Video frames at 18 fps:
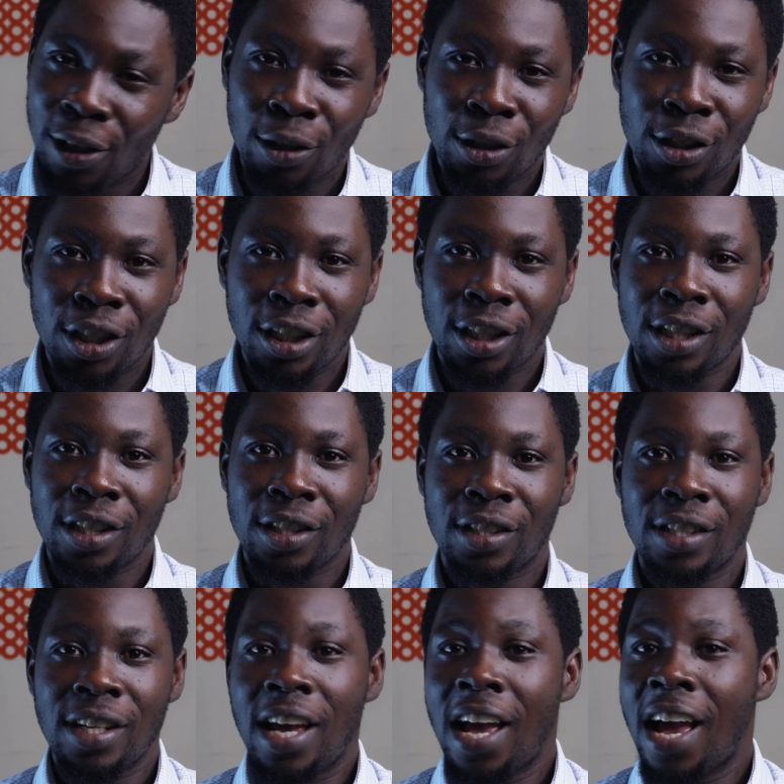your
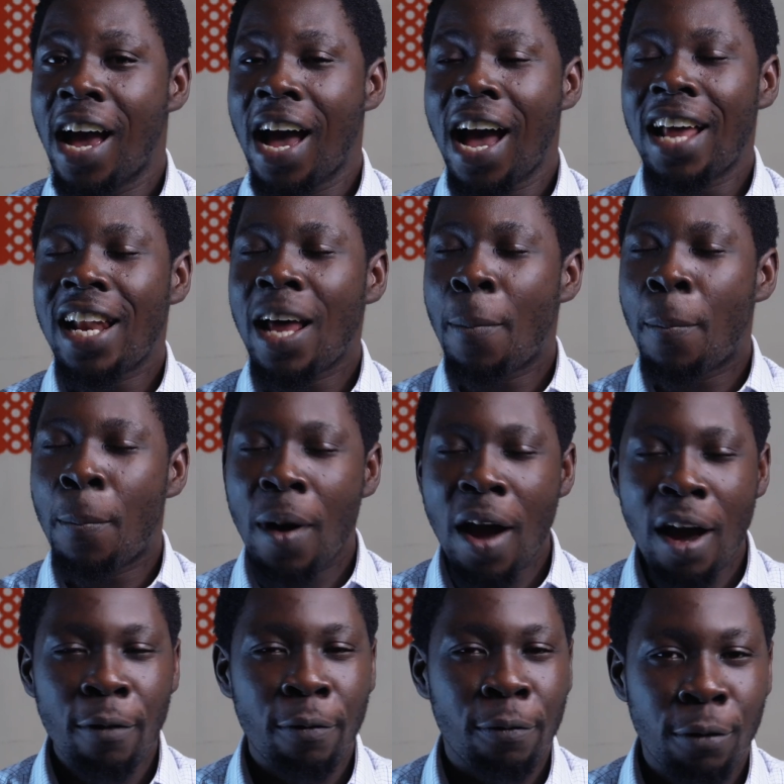chickens. And
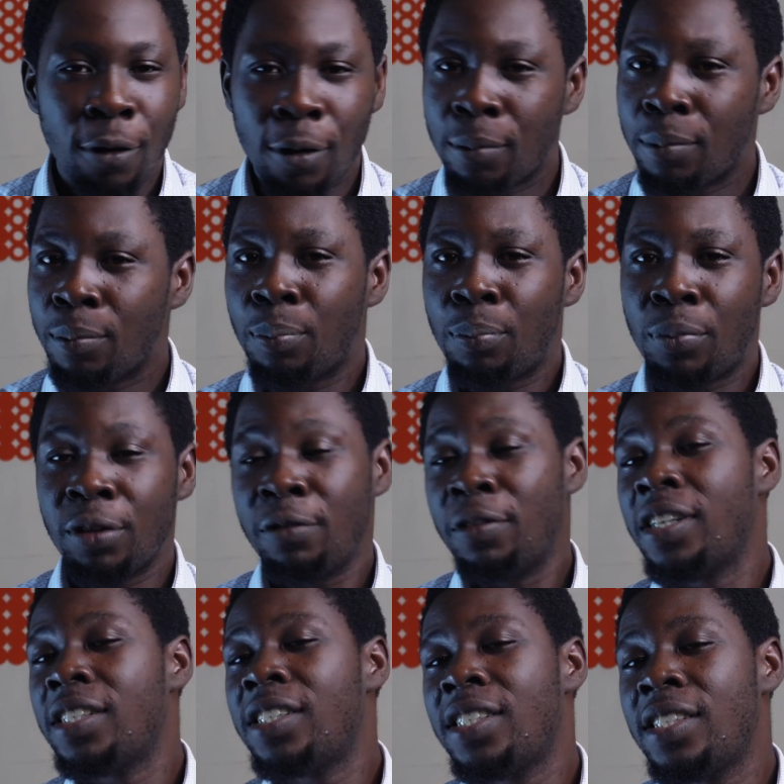apart from
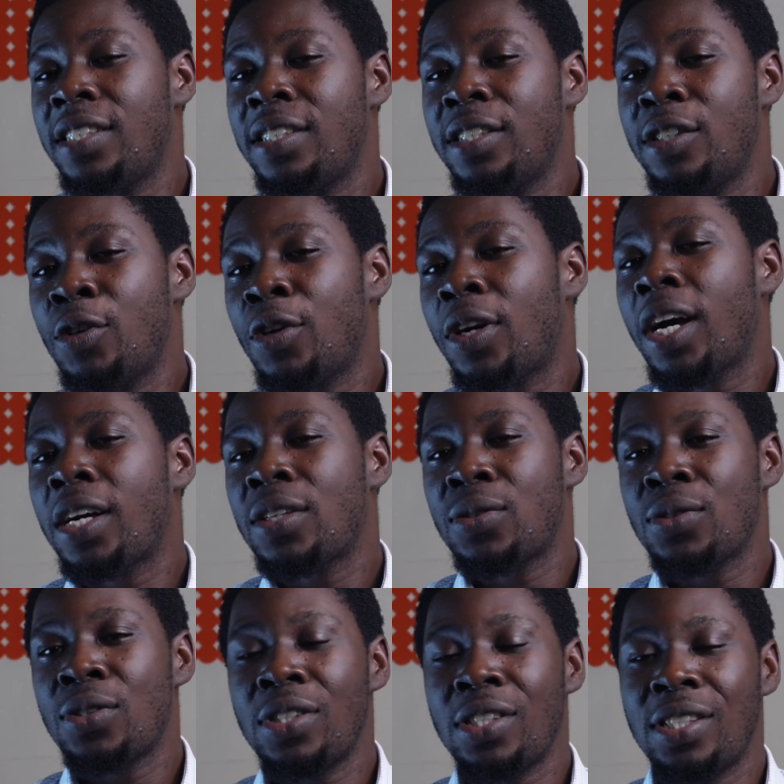preventing
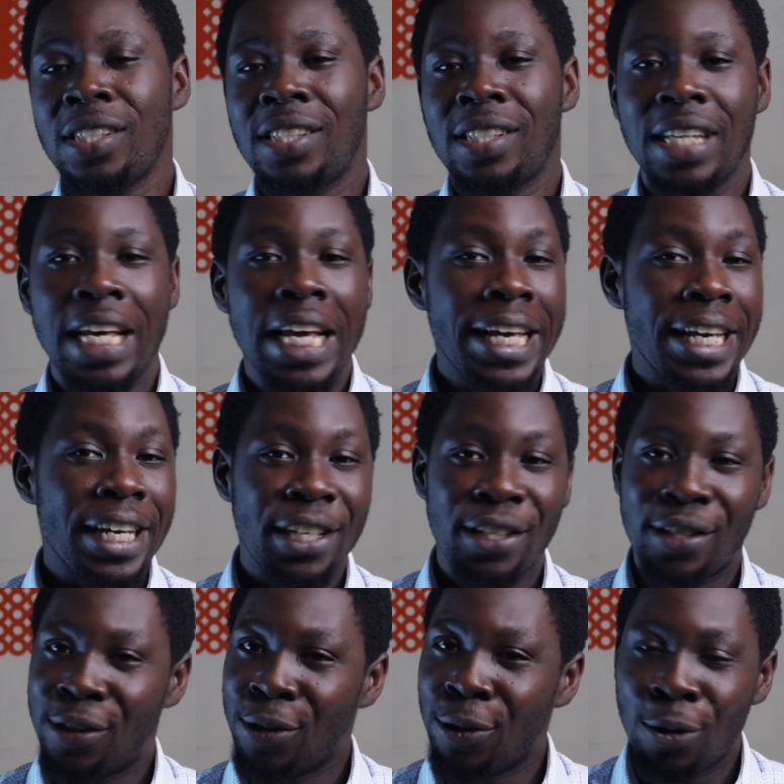Newcastle disease,
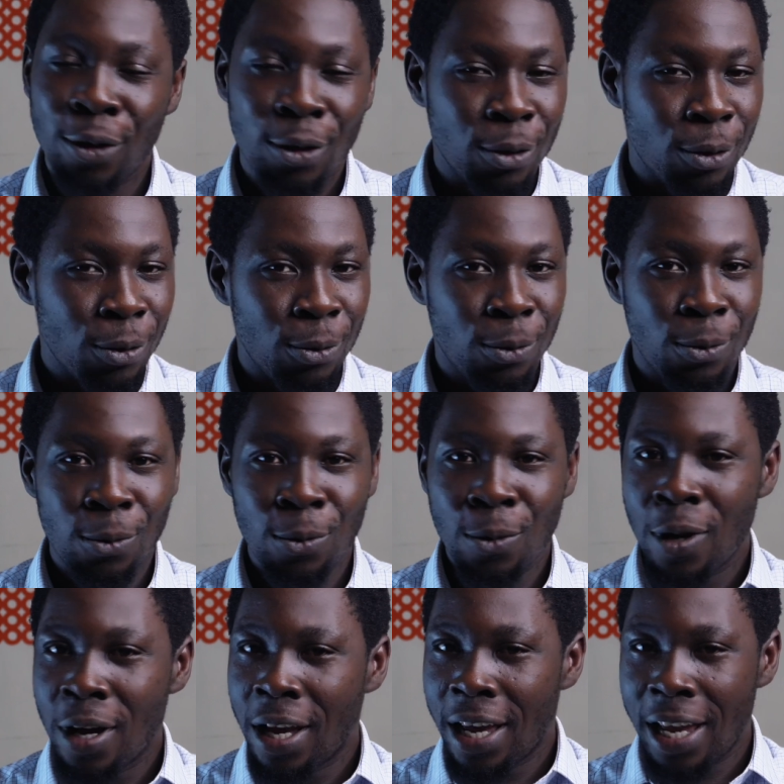it's still going to
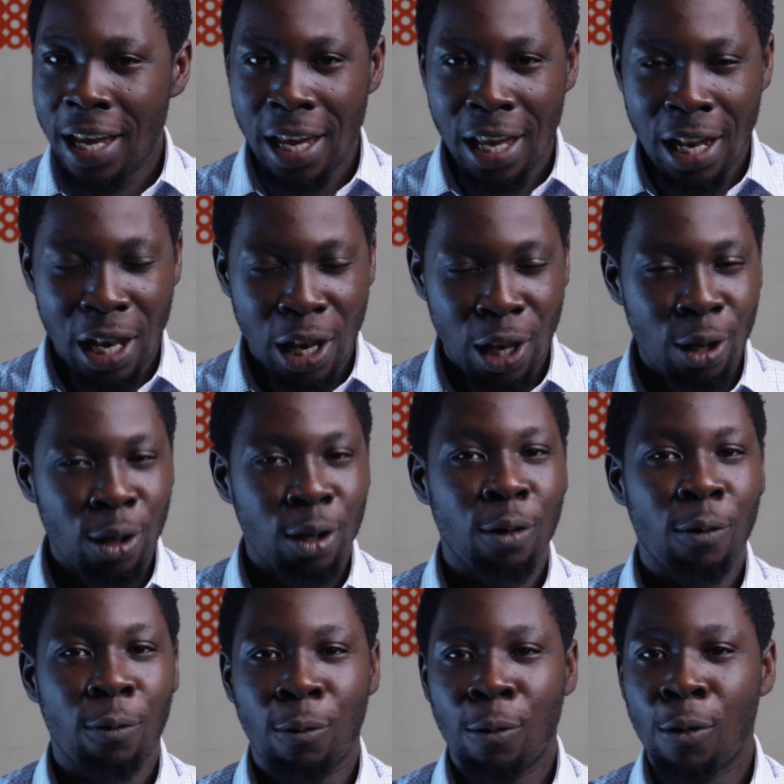do a lot
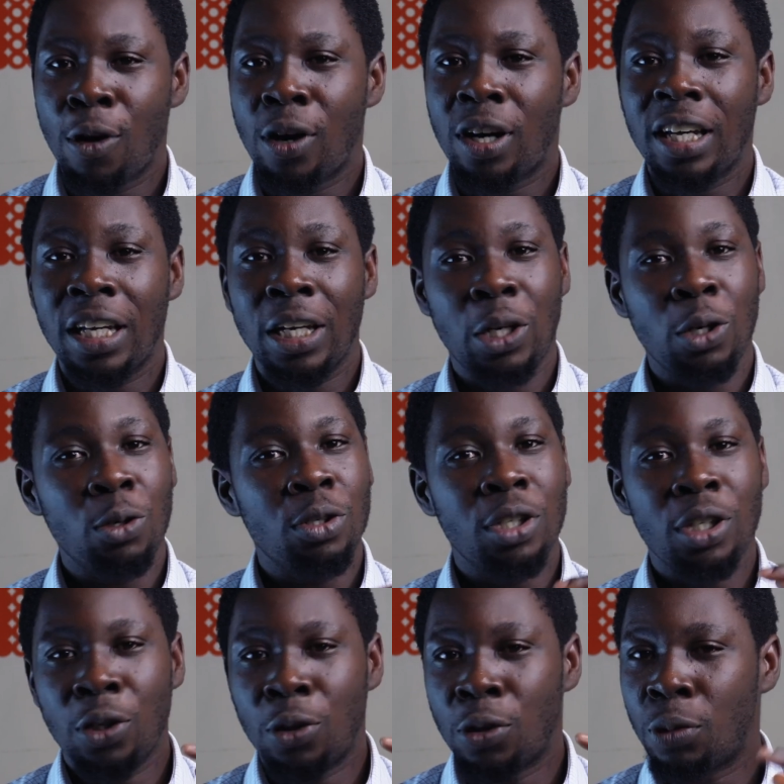of work,
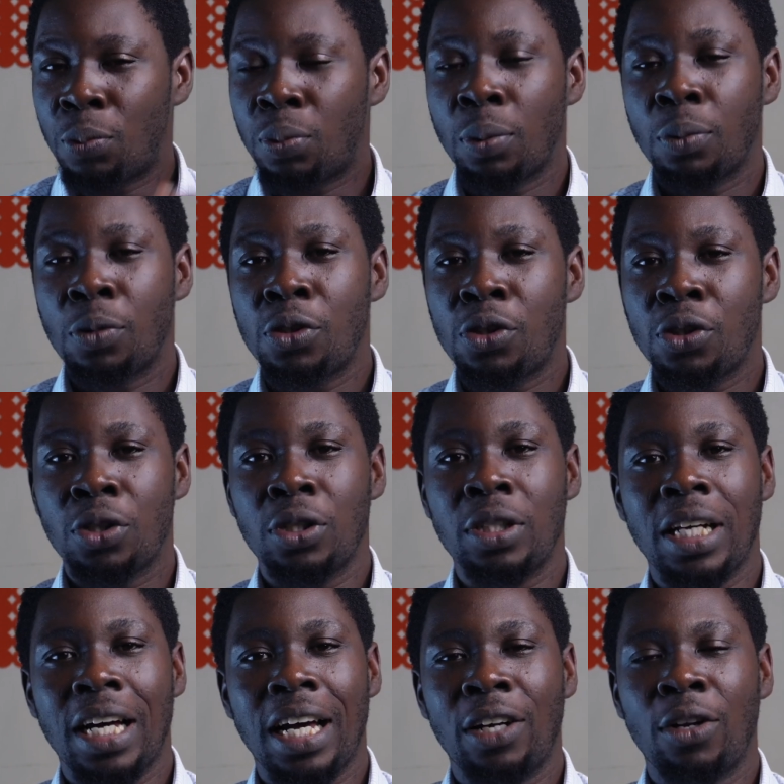including growth
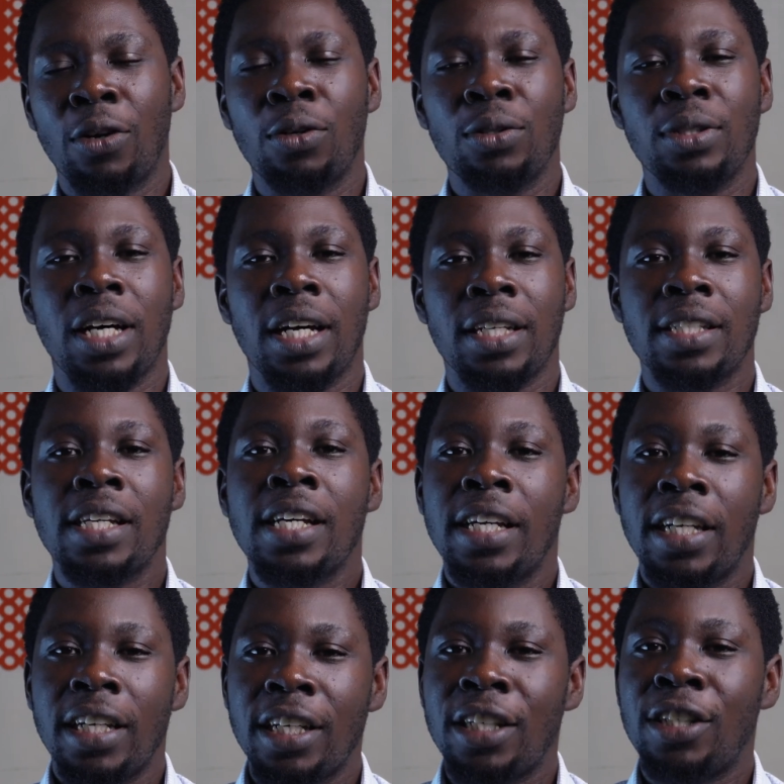promotion and all that
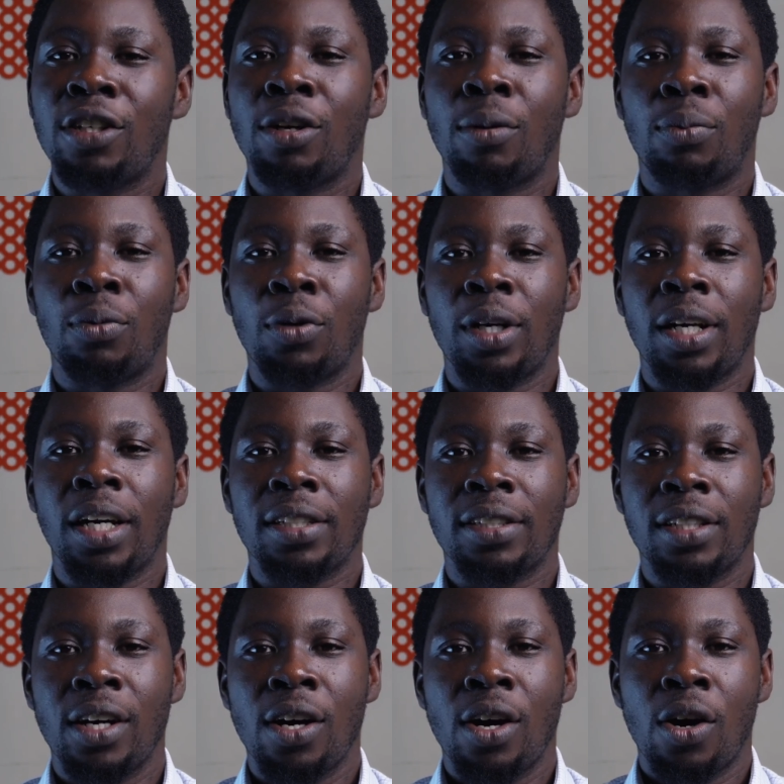in your
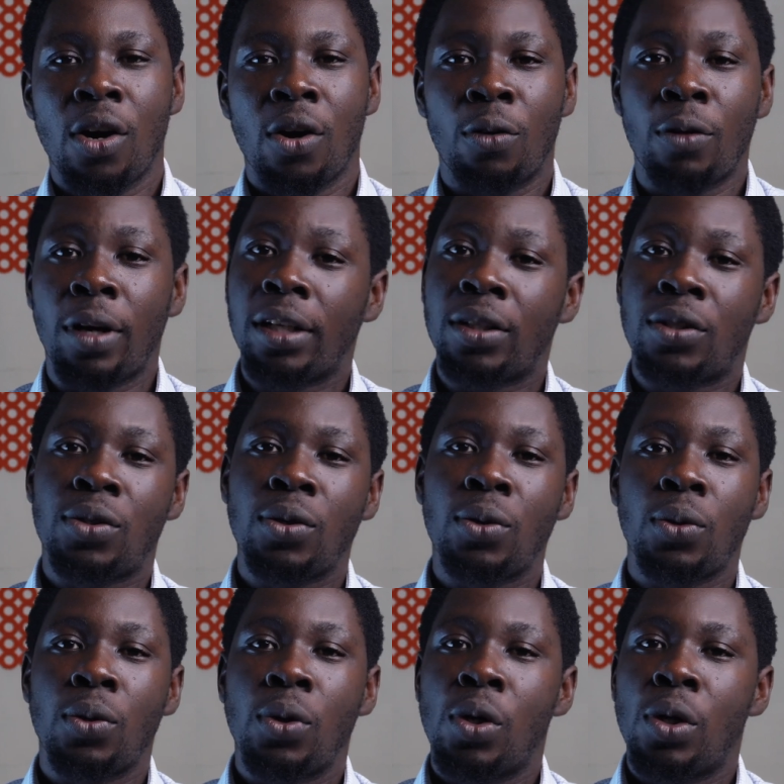broilers. All right,
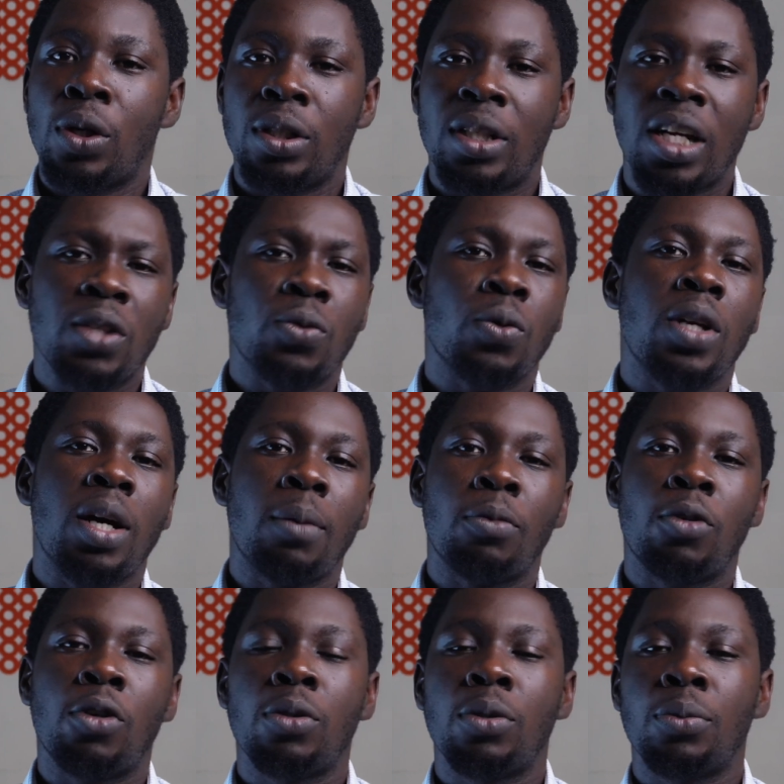so that's what
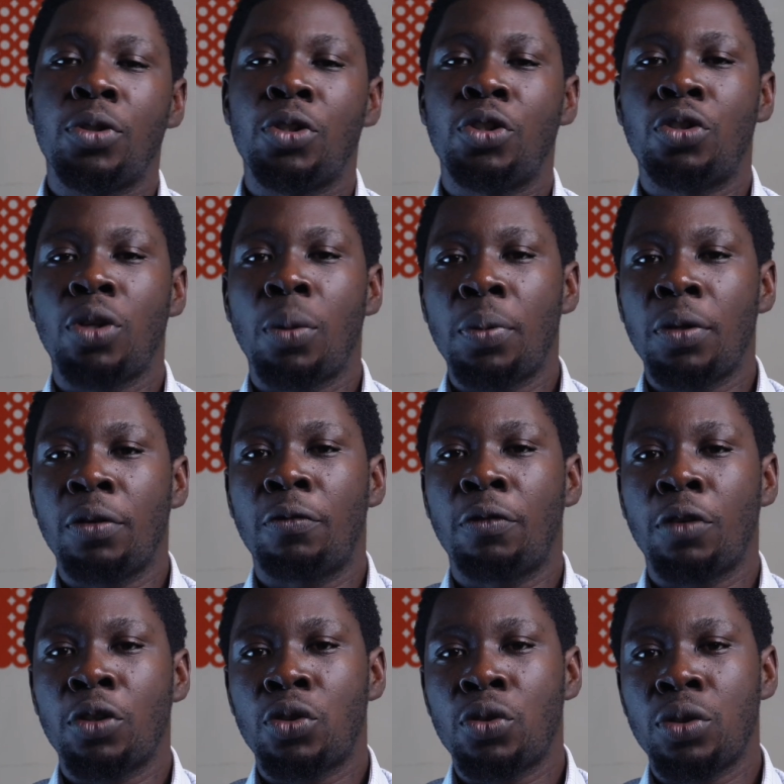I'm going to be dropping
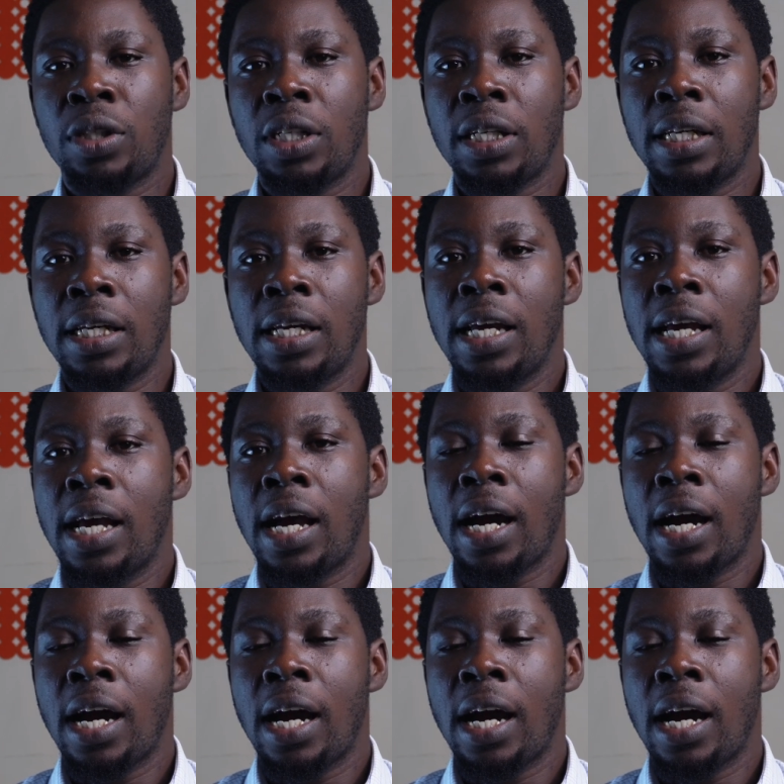for today.